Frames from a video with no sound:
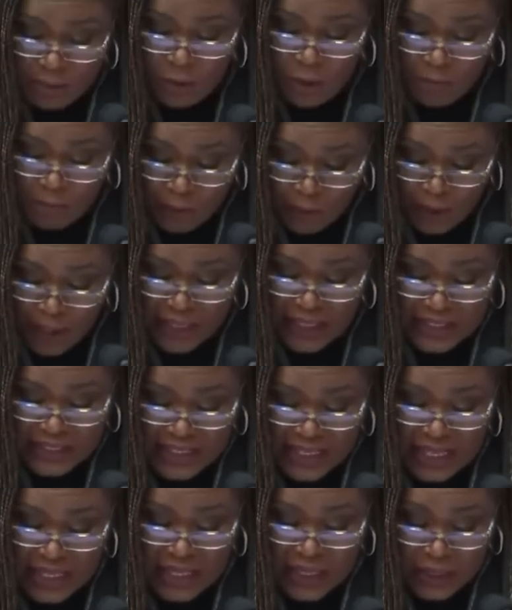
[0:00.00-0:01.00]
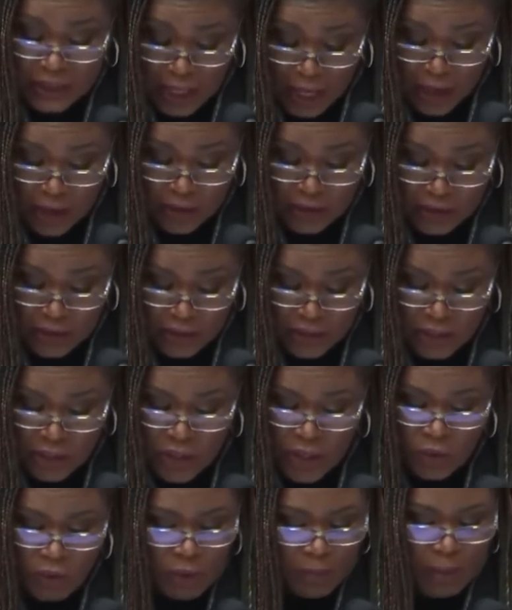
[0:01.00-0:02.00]
Simple point is getting lost.
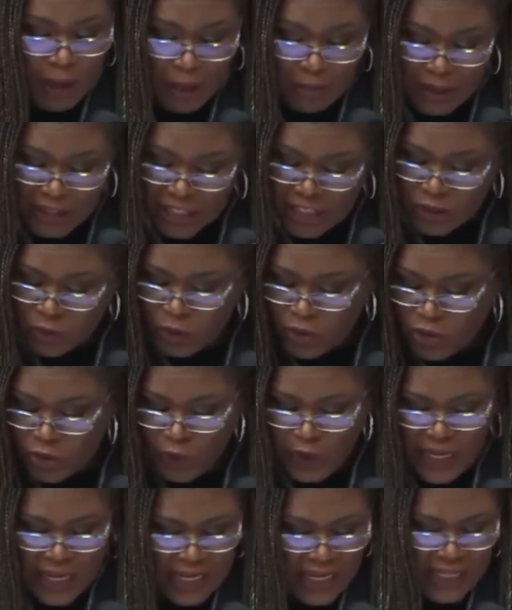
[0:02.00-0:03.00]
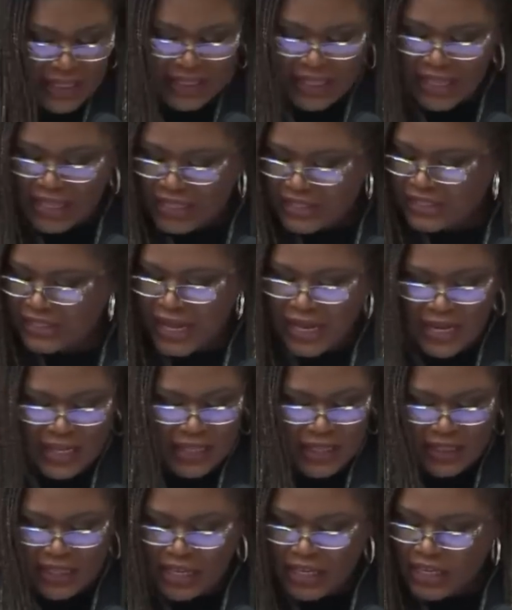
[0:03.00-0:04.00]
Republicans will do anything, say
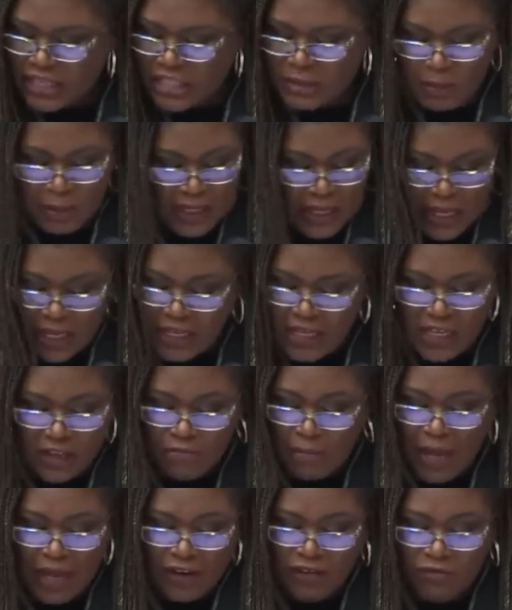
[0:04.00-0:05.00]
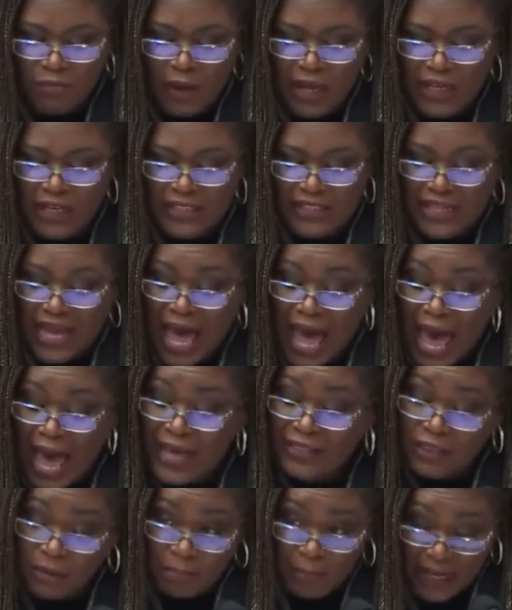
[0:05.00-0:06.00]
anything, and spend any amount of money to
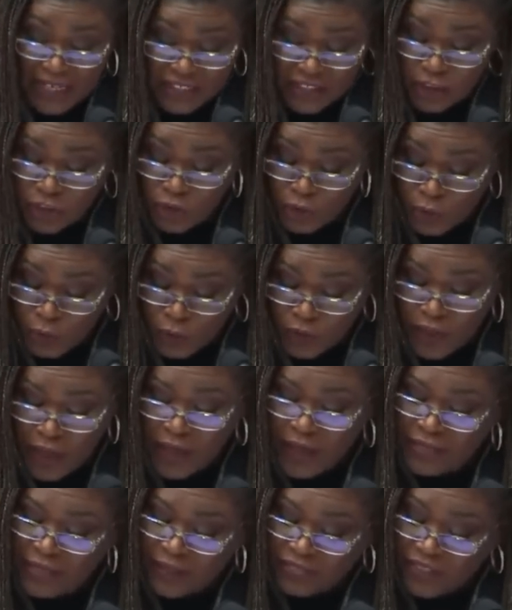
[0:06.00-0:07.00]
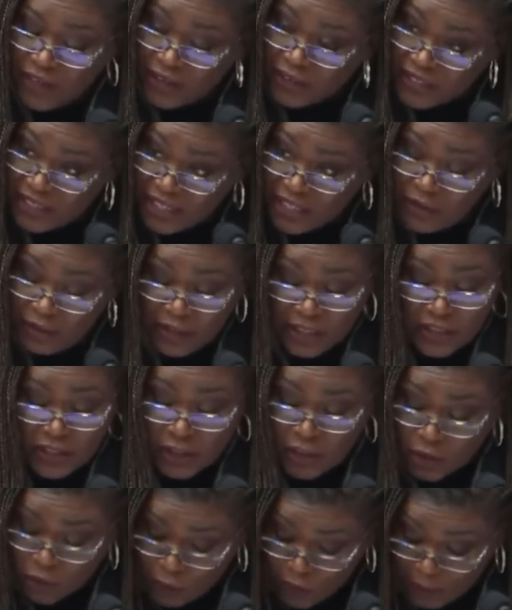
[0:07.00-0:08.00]
hide the basic truth that their leader is
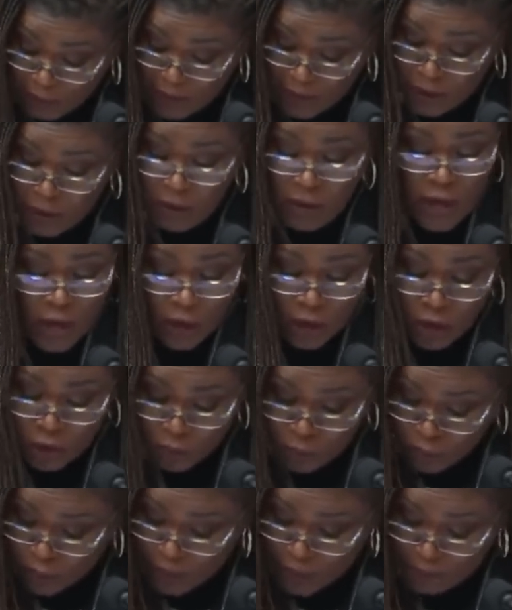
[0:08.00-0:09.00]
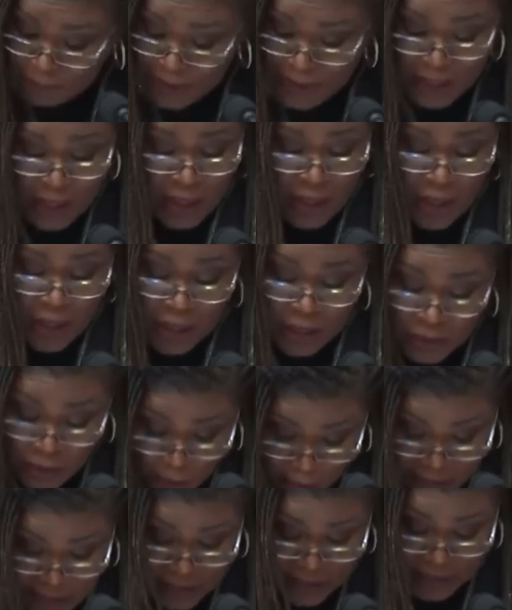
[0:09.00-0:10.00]
a criminal, corrupt,
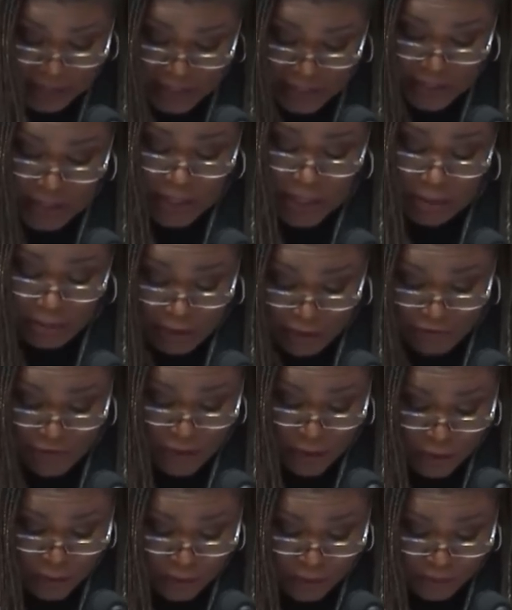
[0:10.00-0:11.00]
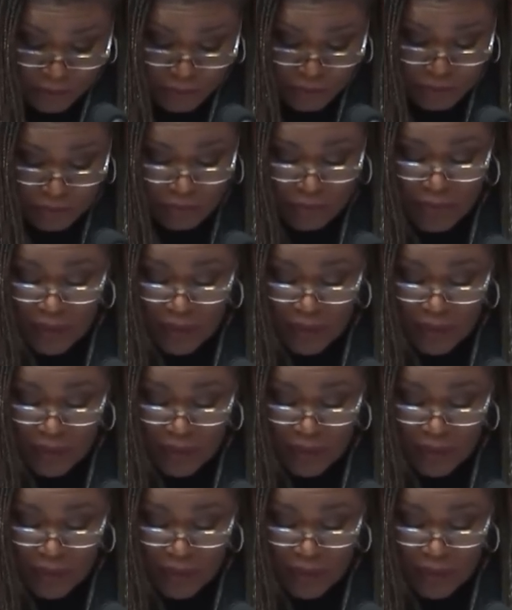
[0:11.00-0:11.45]
narcissistic buffoon.